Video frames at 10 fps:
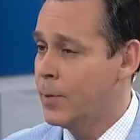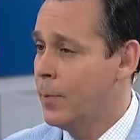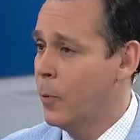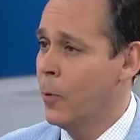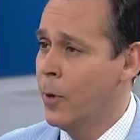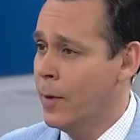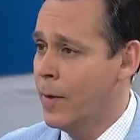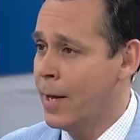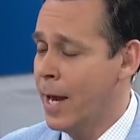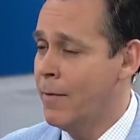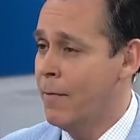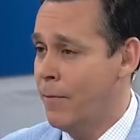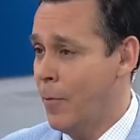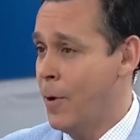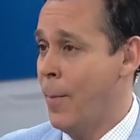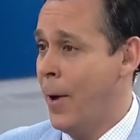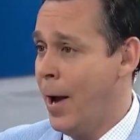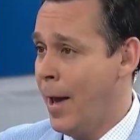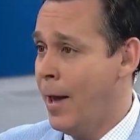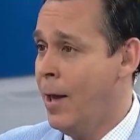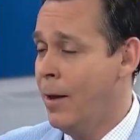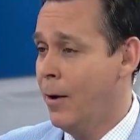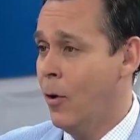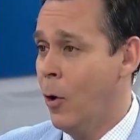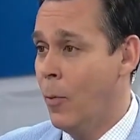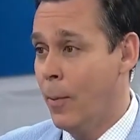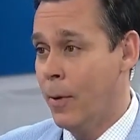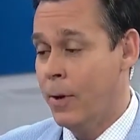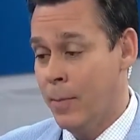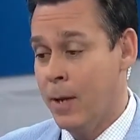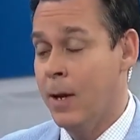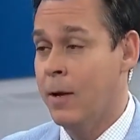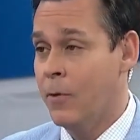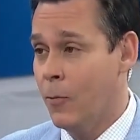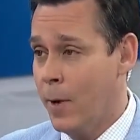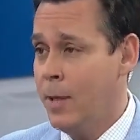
because people worry that they can't even afford to buy a home, or not even